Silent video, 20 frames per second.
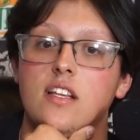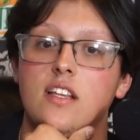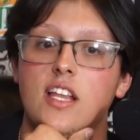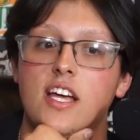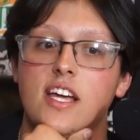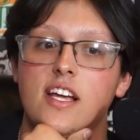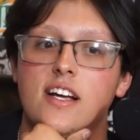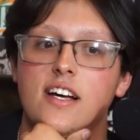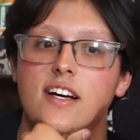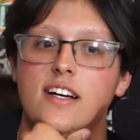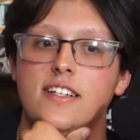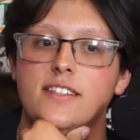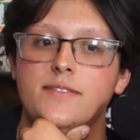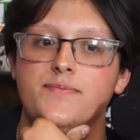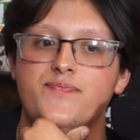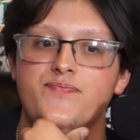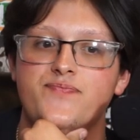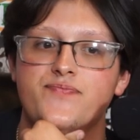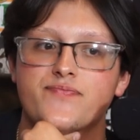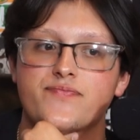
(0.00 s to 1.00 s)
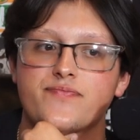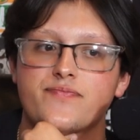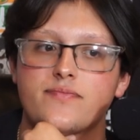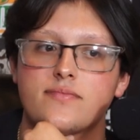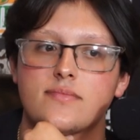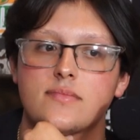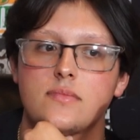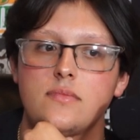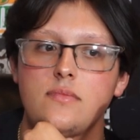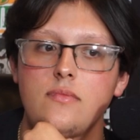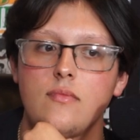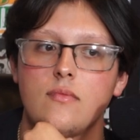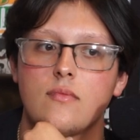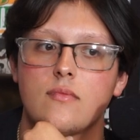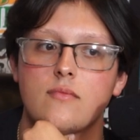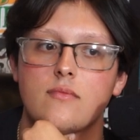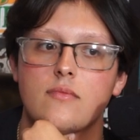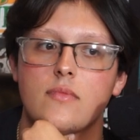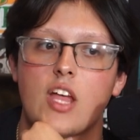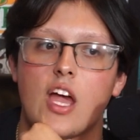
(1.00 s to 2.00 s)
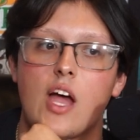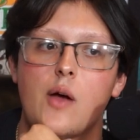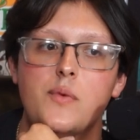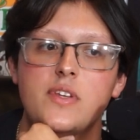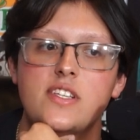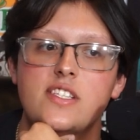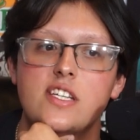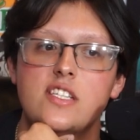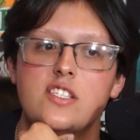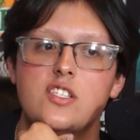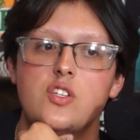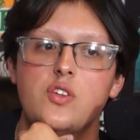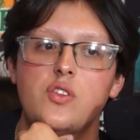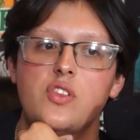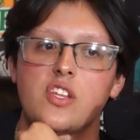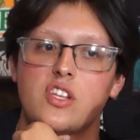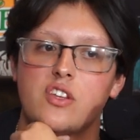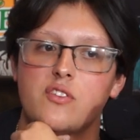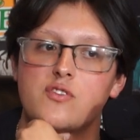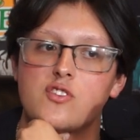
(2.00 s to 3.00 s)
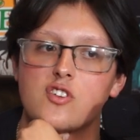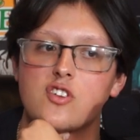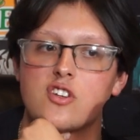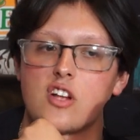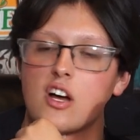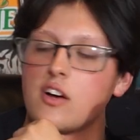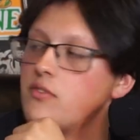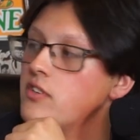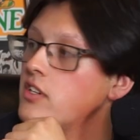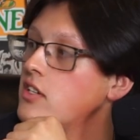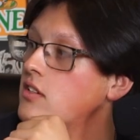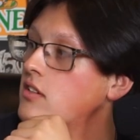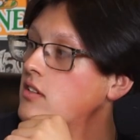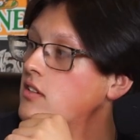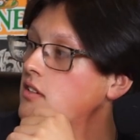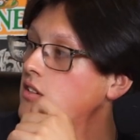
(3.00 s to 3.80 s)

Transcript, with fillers: Like, how many states do you think you've jerked off in?